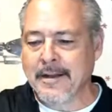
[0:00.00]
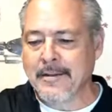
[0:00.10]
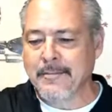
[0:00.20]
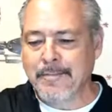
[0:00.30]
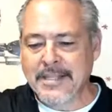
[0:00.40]

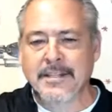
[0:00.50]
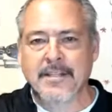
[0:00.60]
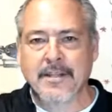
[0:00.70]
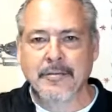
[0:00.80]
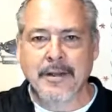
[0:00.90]
business
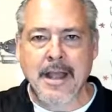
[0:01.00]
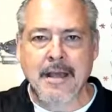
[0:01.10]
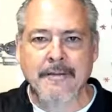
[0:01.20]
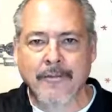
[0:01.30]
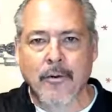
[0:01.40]
that we
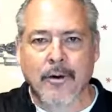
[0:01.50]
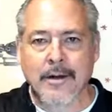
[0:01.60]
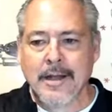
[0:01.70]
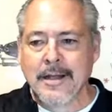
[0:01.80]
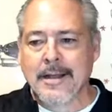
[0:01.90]
have for
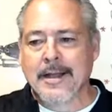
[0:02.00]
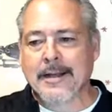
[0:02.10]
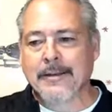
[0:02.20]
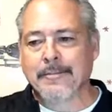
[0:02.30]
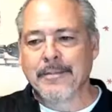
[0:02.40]

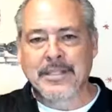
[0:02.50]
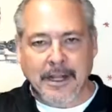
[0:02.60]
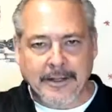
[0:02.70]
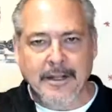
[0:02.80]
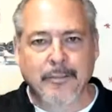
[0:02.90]

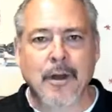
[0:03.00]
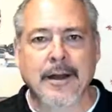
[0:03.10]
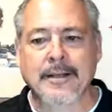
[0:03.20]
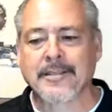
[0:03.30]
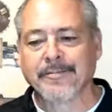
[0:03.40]
selling the
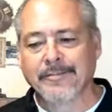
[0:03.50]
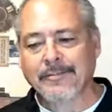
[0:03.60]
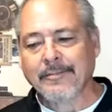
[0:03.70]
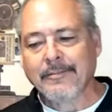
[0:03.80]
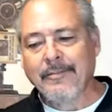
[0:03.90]
products,
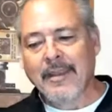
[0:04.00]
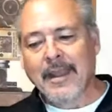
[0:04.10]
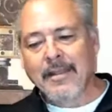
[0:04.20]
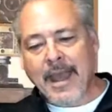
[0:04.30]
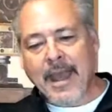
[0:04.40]

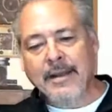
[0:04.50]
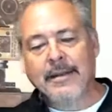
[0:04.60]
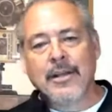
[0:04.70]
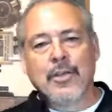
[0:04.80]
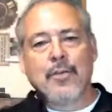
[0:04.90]
then
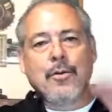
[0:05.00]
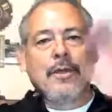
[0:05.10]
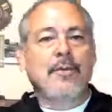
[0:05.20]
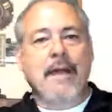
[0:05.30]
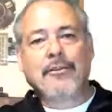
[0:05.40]

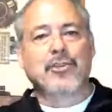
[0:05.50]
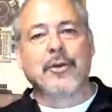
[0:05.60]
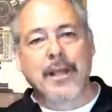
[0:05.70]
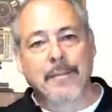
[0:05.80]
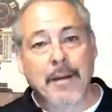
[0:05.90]
you have it
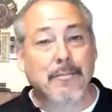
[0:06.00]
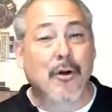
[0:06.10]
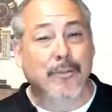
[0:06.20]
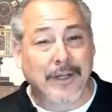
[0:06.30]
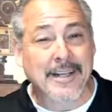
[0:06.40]
showing up on
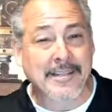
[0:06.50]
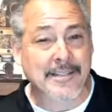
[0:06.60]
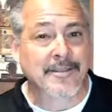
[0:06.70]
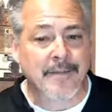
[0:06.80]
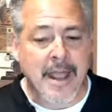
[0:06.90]
both
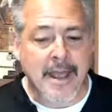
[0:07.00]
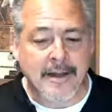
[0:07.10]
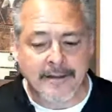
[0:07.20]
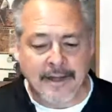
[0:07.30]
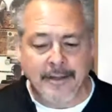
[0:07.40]
places.
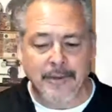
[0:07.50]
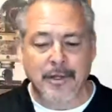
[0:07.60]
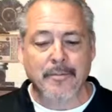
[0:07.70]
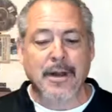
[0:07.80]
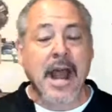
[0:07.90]
And you
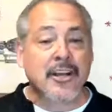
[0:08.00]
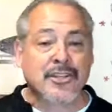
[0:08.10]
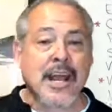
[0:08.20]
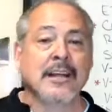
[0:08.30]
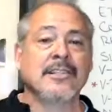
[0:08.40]
could put
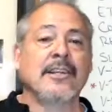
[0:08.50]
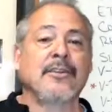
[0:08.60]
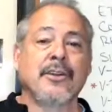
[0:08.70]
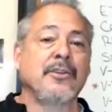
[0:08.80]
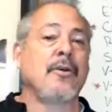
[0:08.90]
hashtags in there.
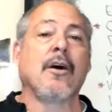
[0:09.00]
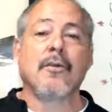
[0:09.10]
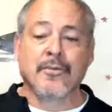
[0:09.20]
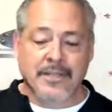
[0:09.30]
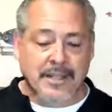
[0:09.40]
You could do all
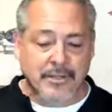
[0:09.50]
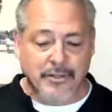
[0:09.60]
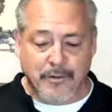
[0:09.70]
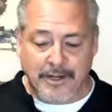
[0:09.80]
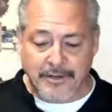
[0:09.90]
those things that
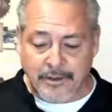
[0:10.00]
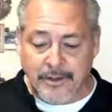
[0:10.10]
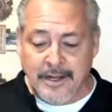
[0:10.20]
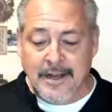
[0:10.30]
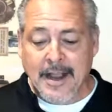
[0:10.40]
you want to do
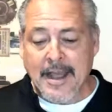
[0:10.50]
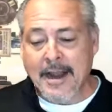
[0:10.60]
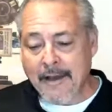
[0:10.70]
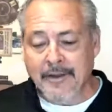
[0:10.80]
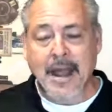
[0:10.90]
and
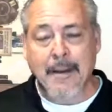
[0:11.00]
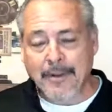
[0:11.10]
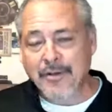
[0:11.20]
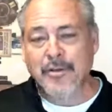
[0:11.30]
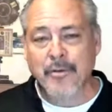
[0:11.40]
have it
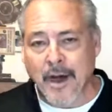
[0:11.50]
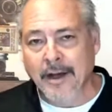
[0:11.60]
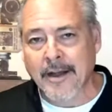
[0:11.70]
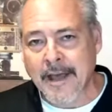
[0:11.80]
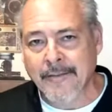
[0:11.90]
happen to you,
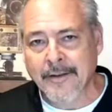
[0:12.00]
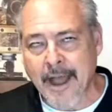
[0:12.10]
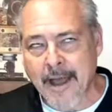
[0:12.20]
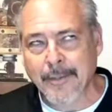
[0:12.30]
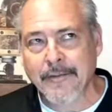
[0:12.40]
have it
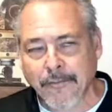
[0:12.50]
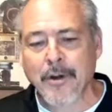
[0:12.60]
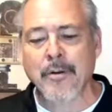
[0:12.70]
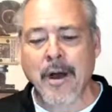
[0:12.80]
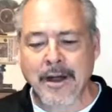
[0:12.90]
happen for
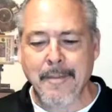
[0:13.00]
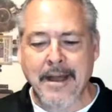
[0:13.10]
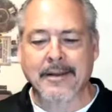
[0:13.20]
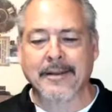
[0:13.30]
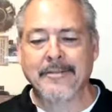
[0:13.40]
you
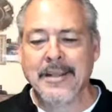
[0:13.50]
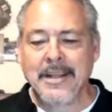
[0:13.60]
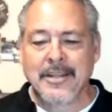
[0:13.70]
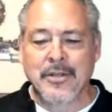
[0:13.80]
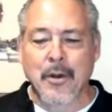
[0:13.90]
automatically.
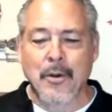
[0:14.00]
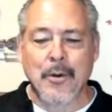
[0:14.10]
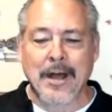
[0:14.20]
So